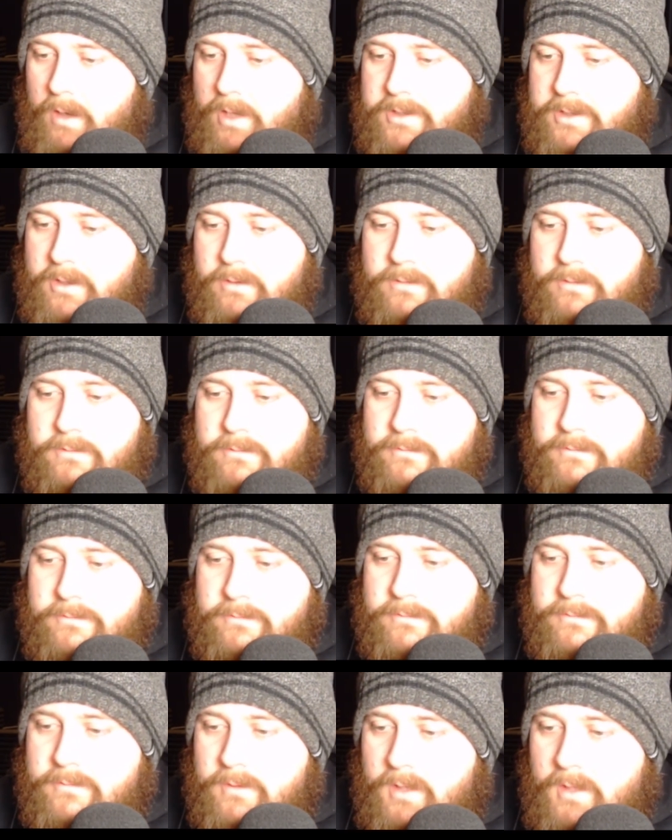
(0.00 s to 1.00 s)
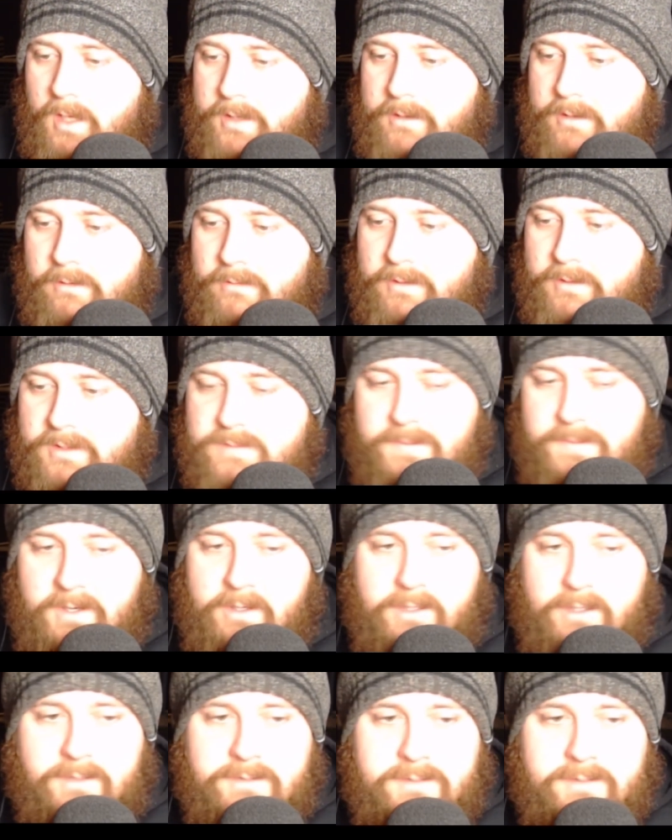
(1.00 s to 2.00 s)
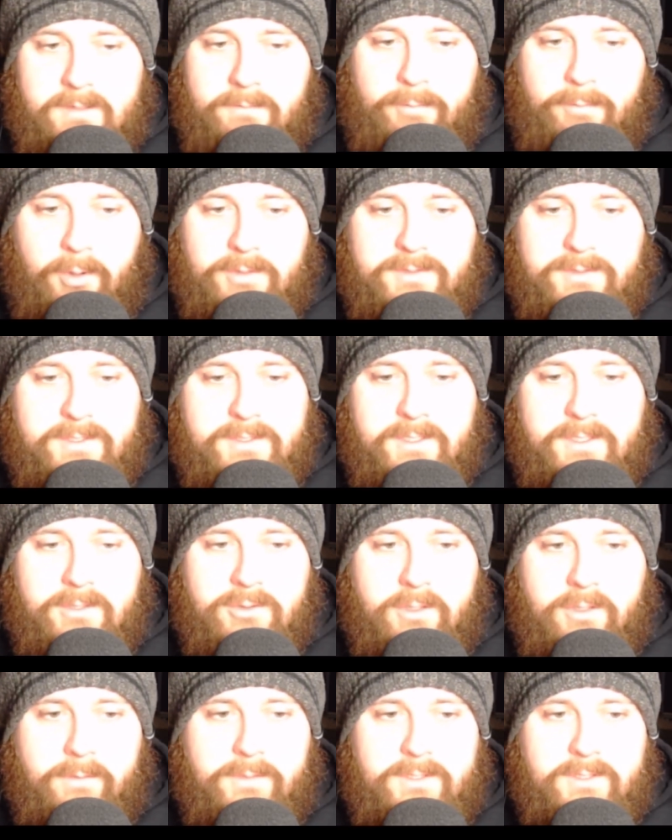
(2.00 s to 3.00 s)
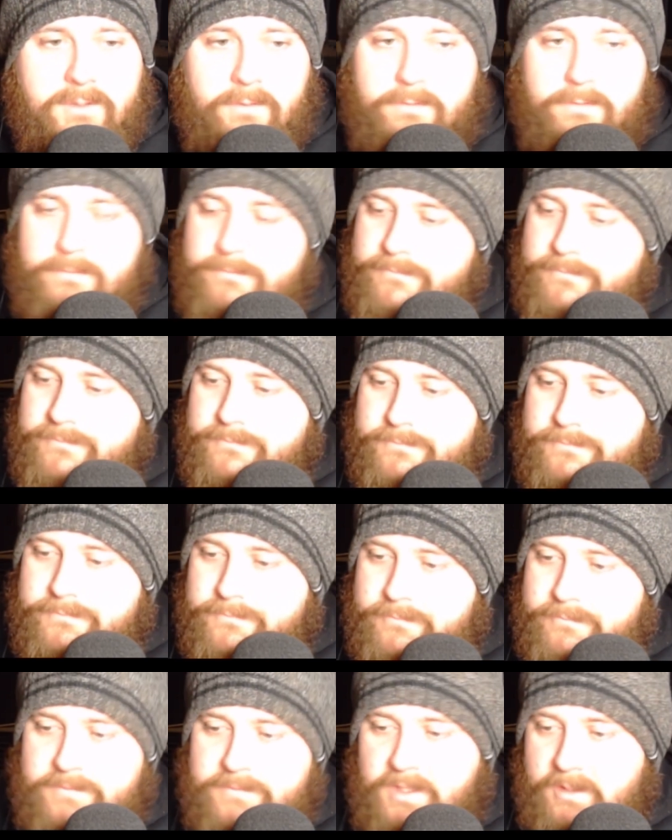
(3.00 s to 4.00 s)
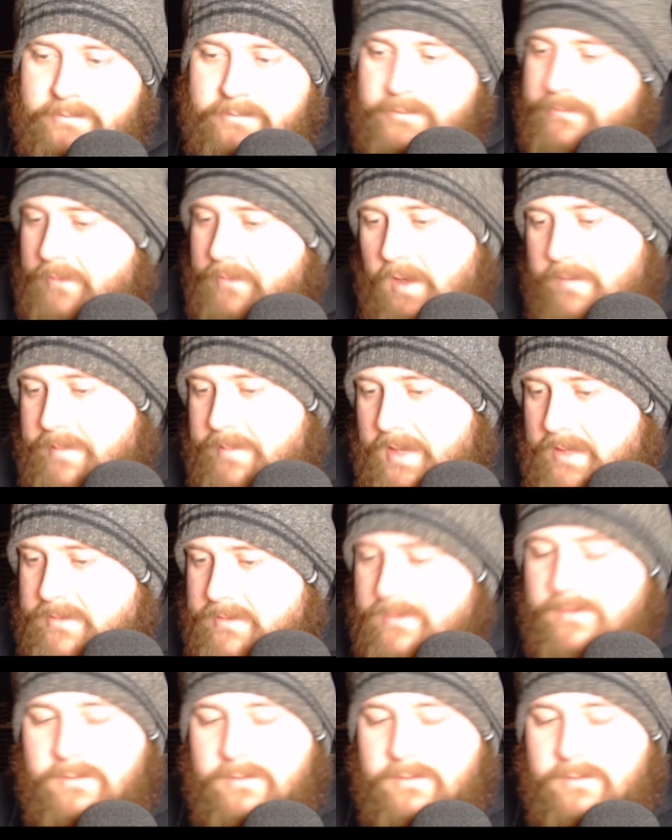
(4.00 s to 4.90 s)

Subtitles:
don't experience imposter syndrome at all. Thank you for the £5.